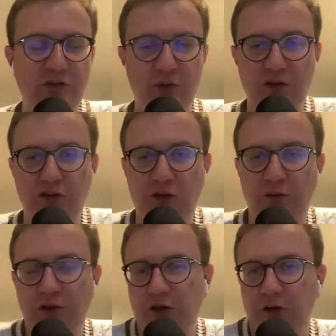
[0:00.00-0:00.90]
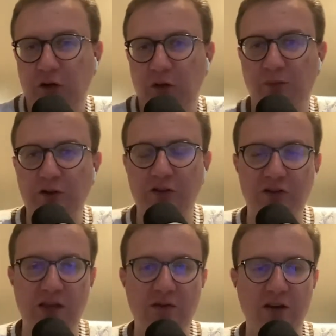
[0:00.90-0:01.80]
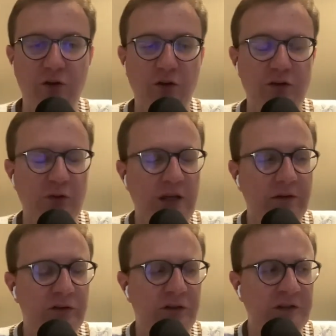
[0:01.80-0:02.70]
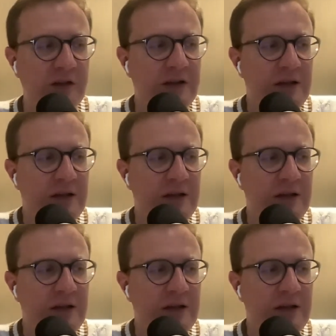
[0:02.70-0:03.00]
to assert that you're a good person. So they've got to do their due diligence.